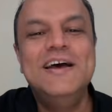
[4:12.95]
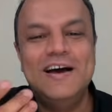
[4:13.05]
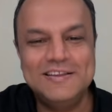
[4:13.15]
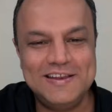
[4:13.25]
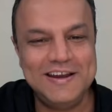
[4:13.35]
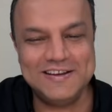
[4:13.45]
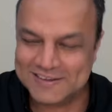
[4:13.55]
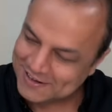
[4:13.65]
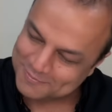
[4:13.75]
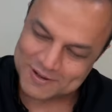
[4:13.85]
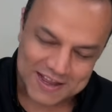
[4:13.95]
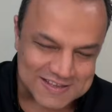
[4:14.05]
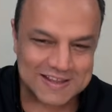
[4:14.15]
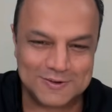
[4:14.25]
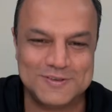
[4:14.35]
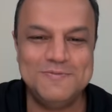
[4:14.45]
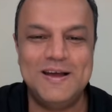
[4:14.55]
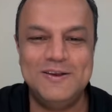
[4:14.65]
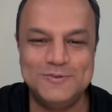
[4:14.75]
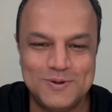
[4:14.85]
A 3-digit number has 1,000
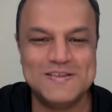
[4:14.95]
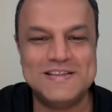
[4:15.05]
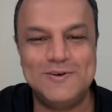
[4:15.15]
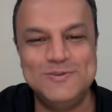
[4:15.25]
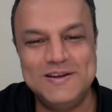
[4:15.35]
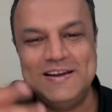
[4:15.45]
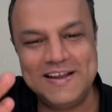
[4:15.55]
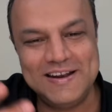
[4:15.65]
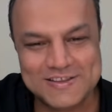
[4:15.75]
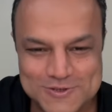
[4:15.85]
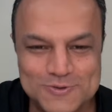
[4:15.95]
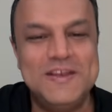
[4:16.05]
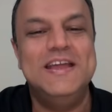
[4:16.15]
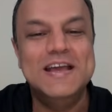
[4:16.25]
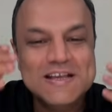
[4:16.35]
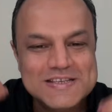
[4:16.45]
values. What is 1,000? 10 raised to 3.